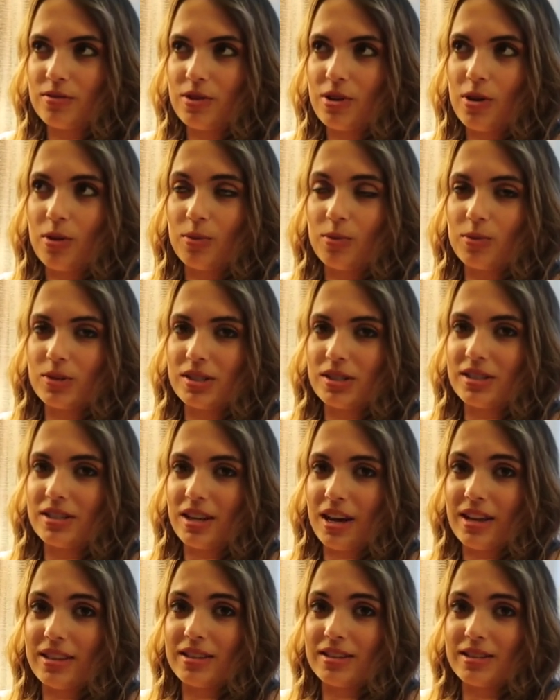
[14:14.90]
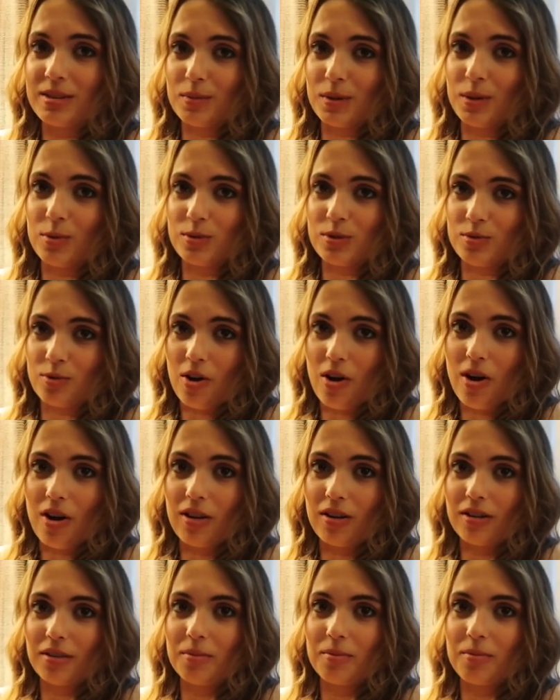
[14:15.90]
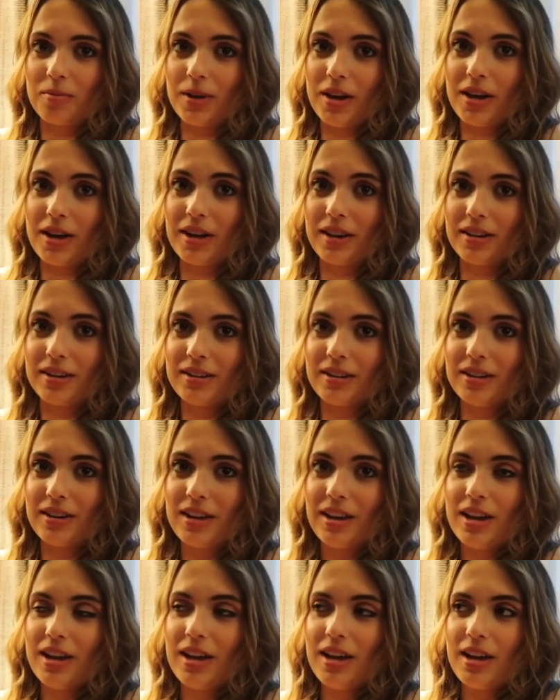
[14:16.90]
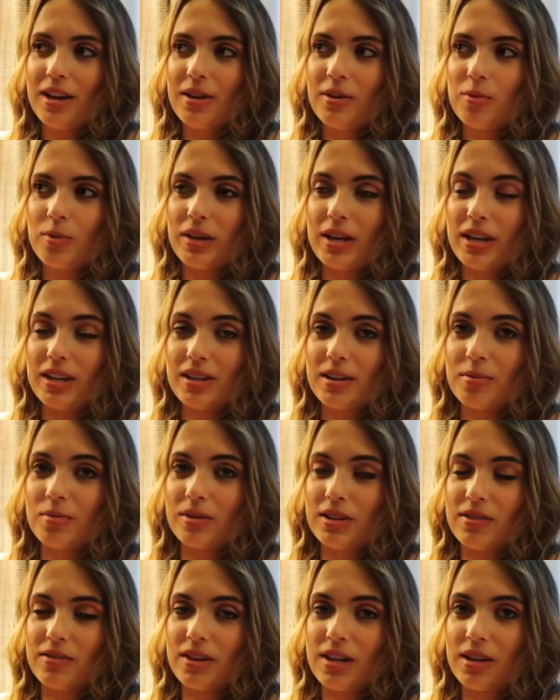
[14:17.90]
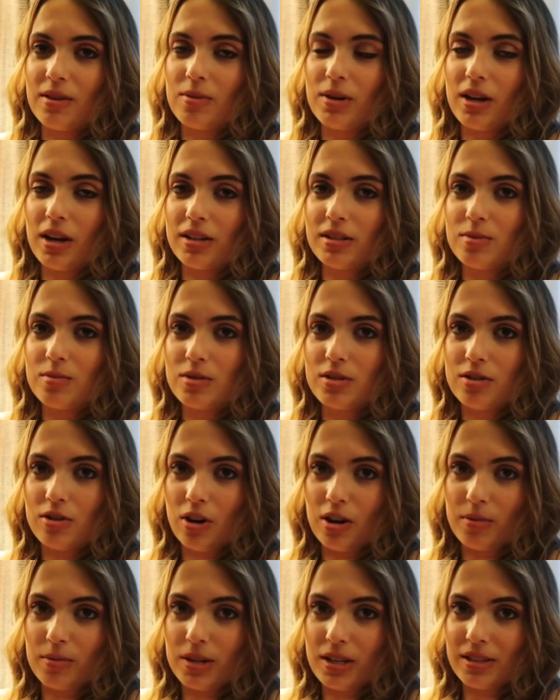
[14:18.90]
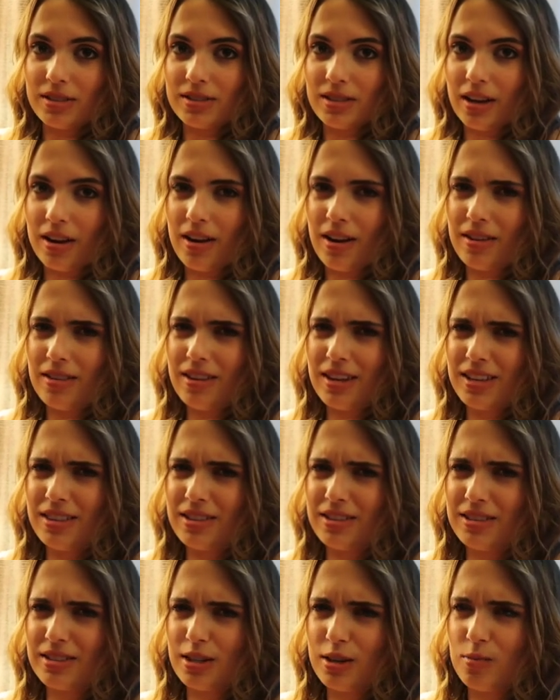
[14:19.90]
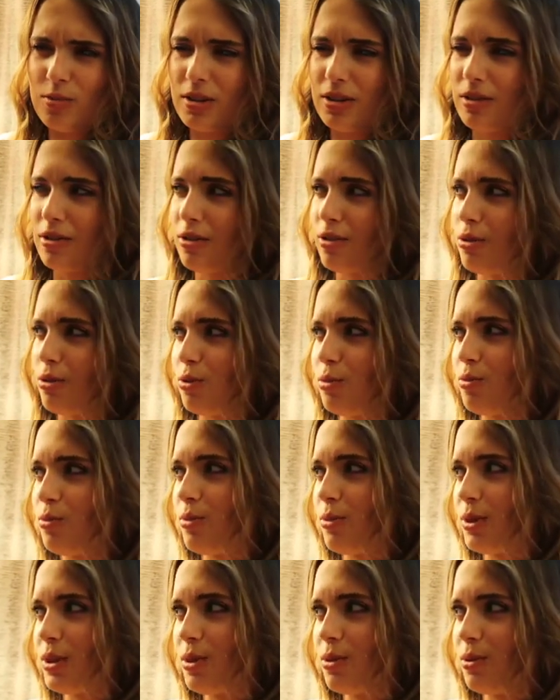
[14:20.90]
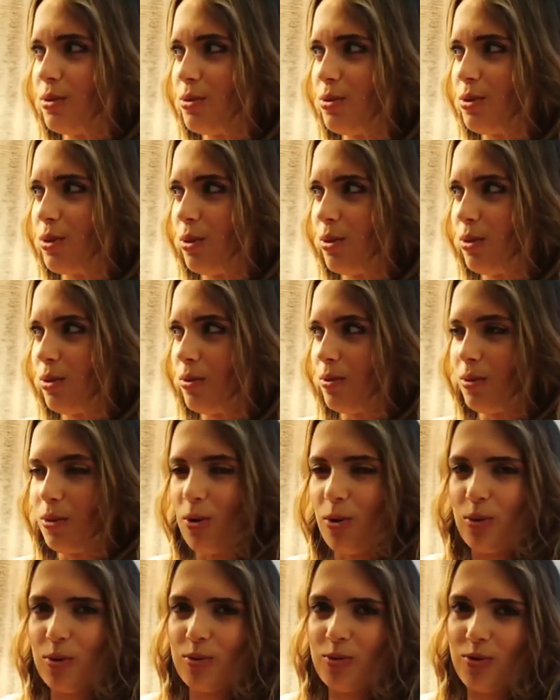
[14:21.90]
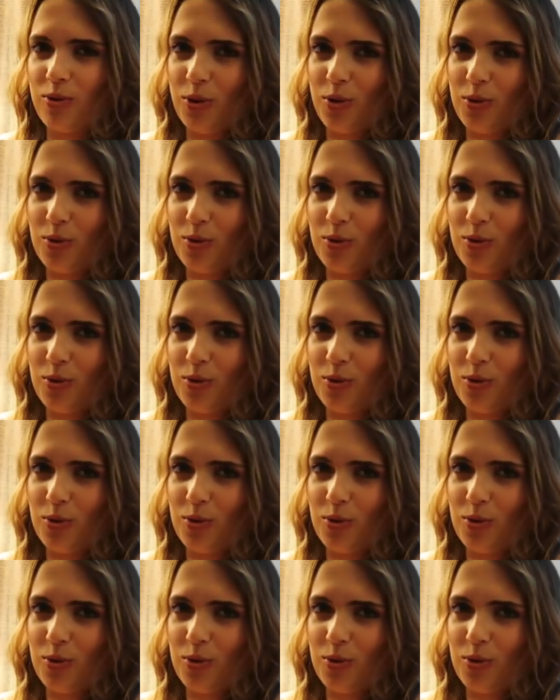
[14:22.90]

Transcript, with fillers: known was a sign that something was wrong. Oh, but that's true. We ended up leaving. We got some Starbies. I got like the cinnamon cold brew, cold, cold, cold foam.